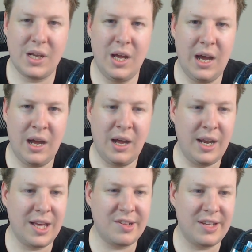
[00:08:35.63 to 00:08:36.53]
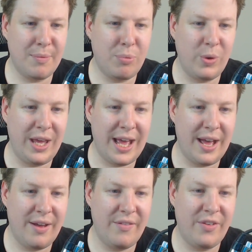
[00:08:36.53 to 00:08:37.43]
Next up we
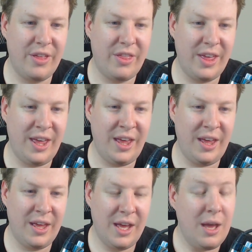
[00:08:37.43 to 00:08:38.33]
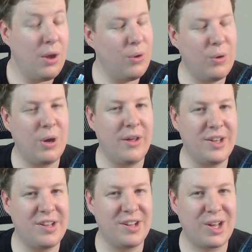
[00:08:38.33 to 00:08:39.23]
have
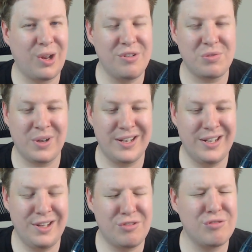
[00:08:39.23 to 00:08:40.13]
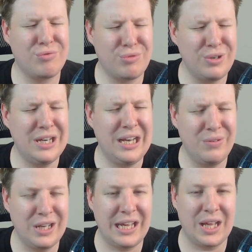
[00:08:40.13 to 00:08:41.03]
this is a close one. This is really,
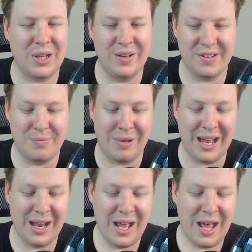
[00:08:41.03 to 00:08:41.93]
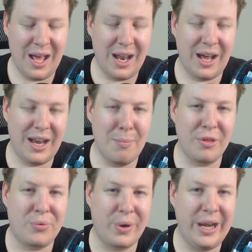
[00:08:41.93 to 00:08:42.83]
really close, but number
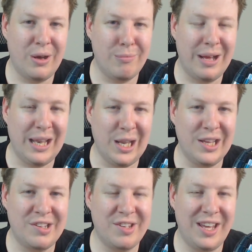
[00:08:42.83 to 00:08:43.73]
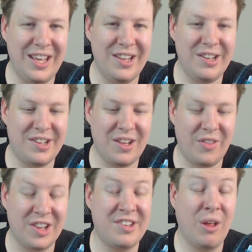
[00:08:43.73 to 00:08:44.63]
3 on my list is
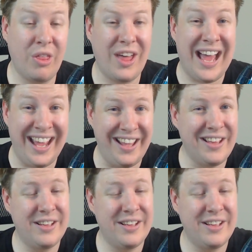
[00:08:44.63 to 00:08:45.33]
the Stealth A.